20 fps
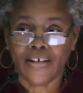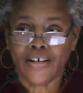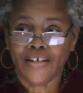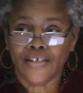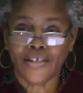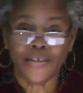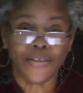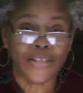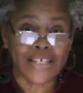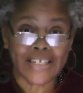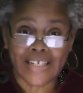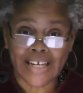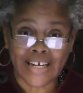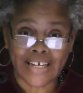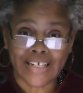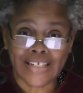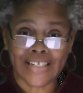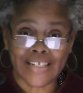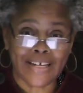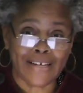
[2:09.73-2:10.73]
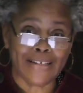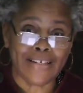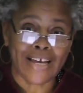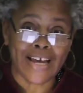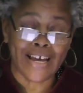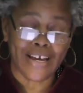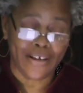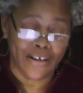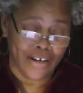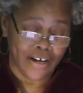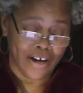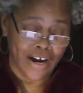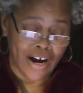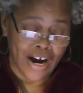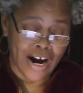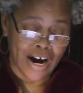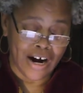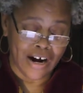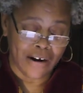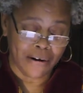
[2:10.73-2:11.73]
So the second Sunday,
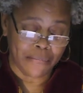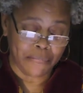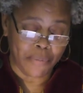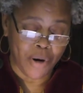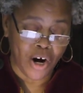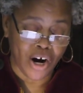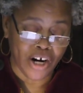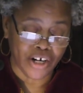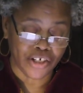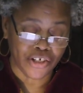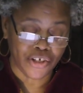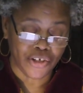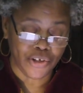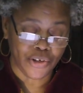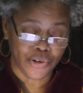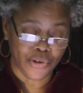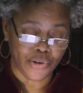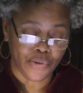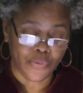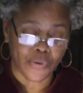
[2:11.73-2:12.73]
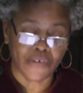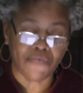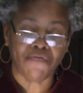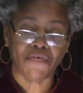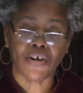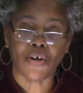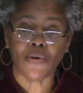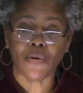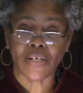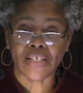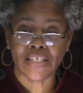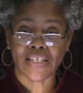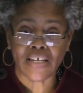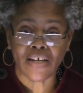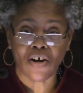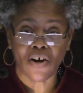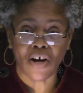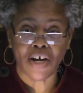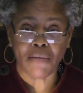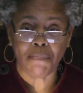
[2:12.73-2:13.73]
our part two, we're
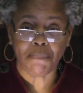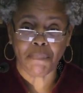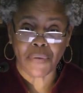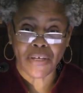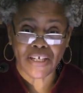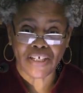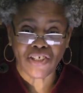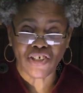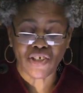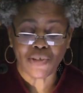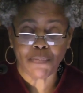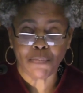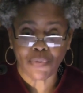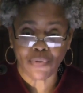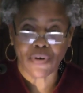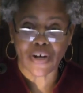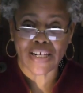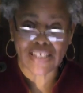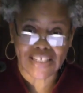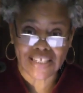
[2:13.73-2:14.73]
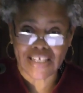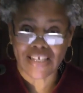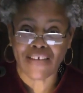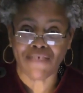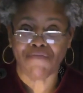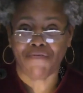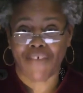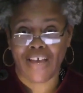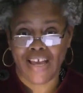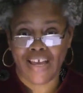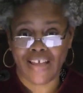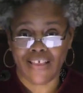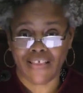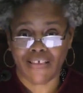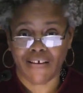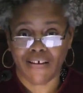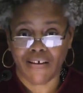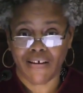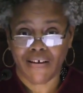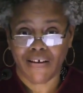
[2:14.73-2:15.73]
focusing on bench pressing faith.
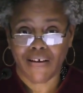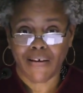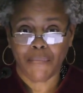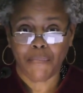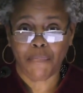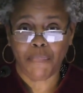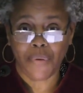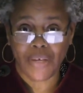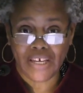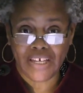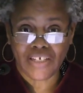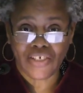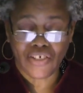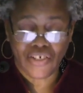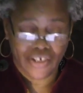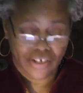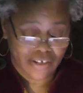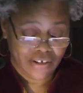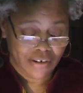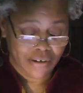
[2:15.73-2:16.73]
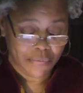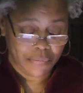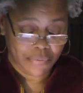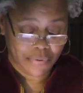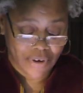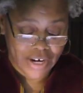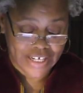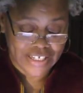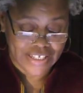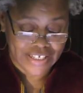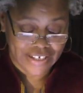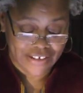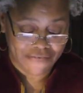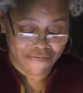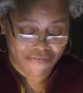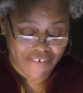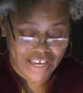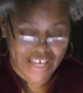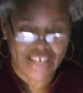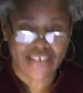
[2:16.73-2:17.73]
Bench pressing
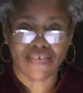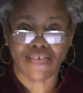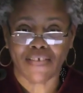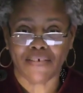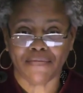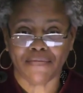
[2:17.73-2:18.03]
faith.